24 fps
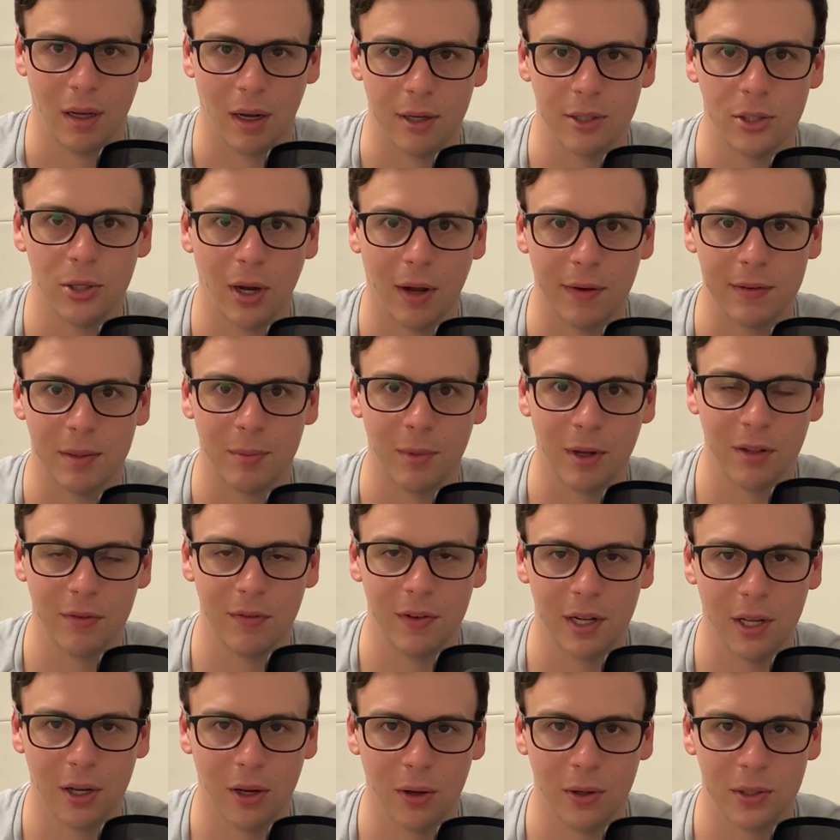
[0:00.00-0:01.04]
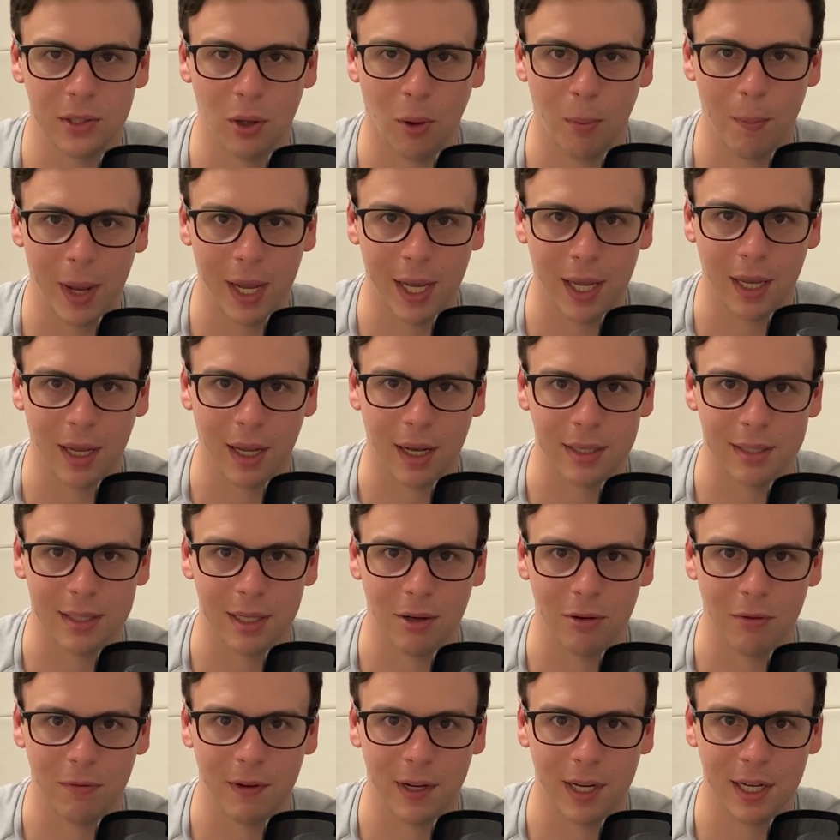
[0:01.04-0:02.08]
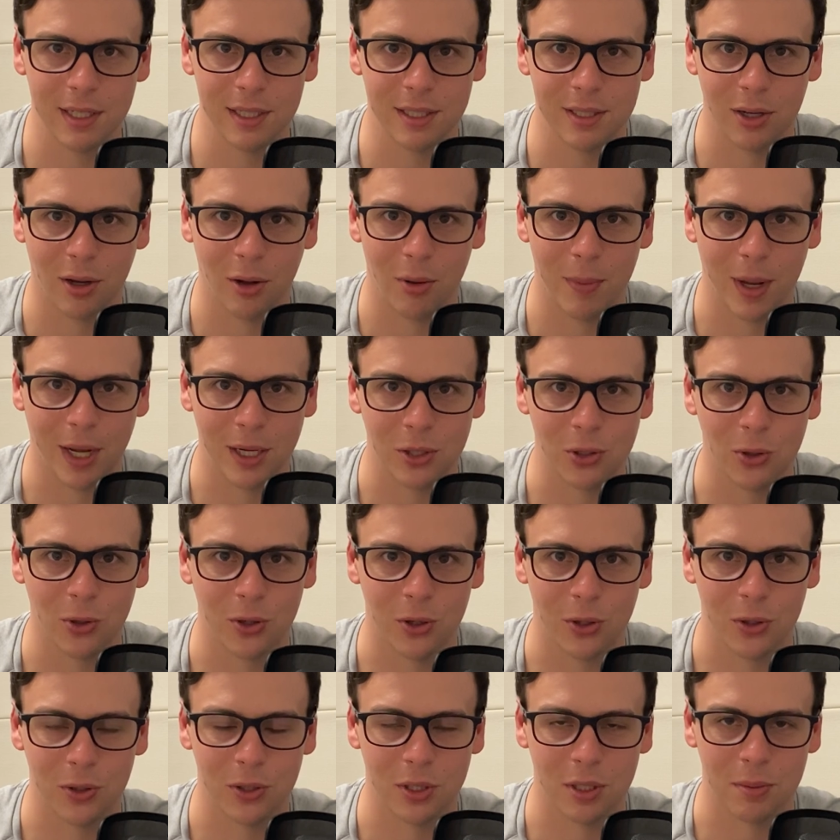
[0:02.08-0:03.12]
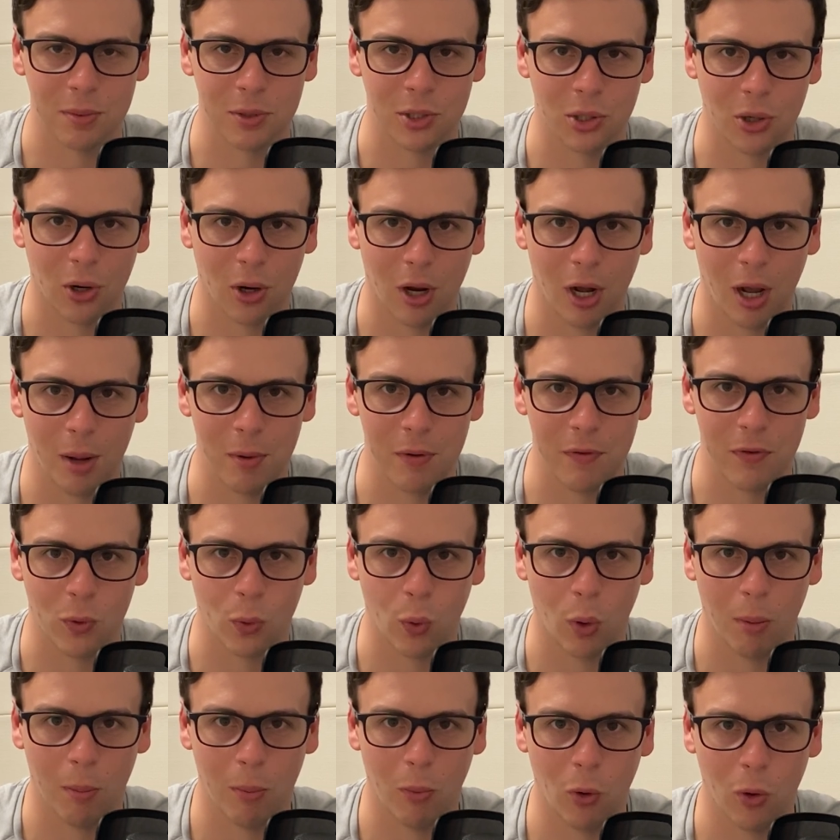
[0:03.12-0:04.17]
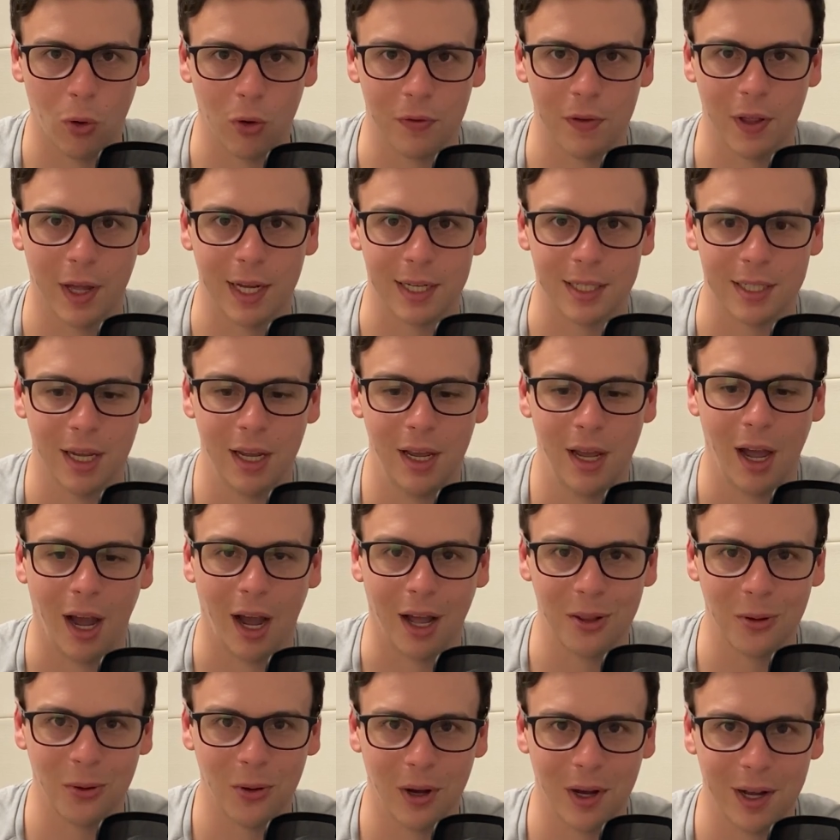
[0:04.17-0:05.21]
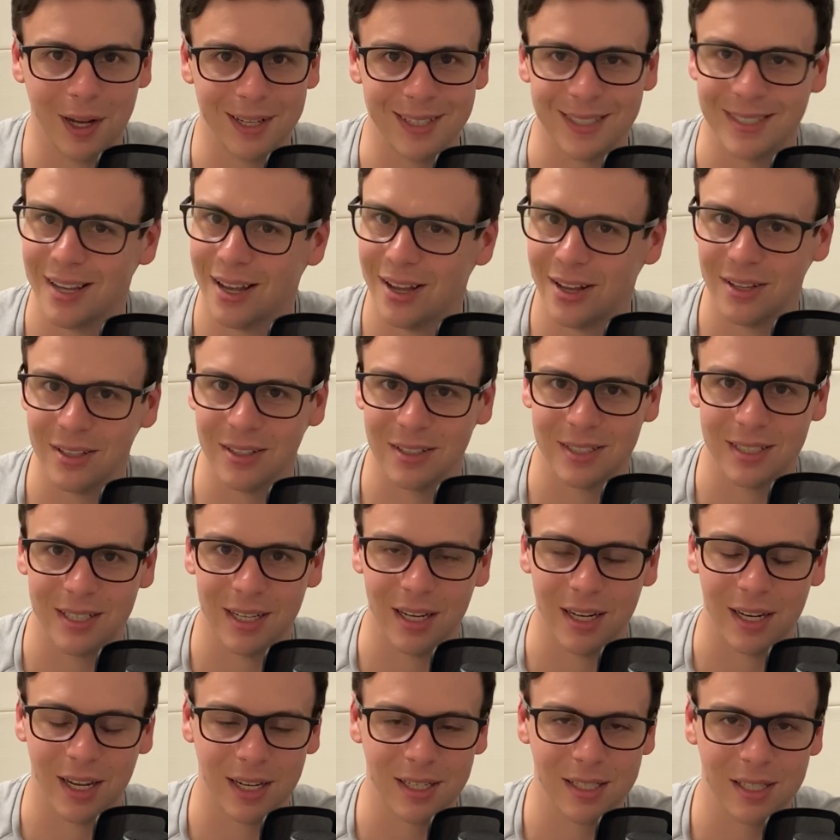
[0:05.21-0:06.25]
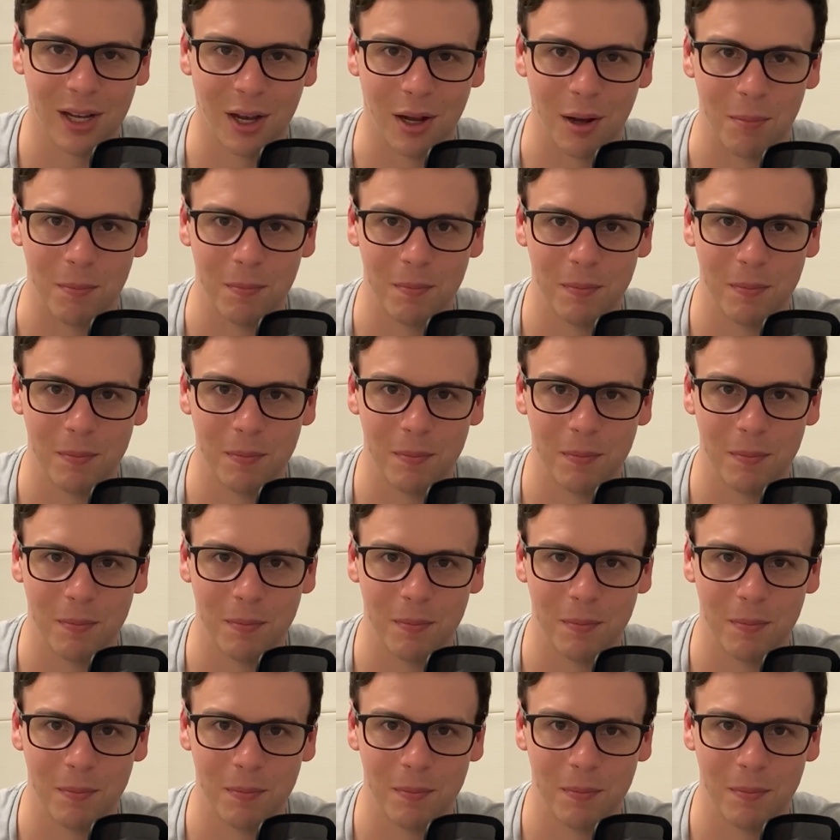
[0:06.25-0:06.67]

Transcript: I do have some other videos on making Excel figures, so make sure you subscribe if you want more of that. Otherwise, I'll see see you next time.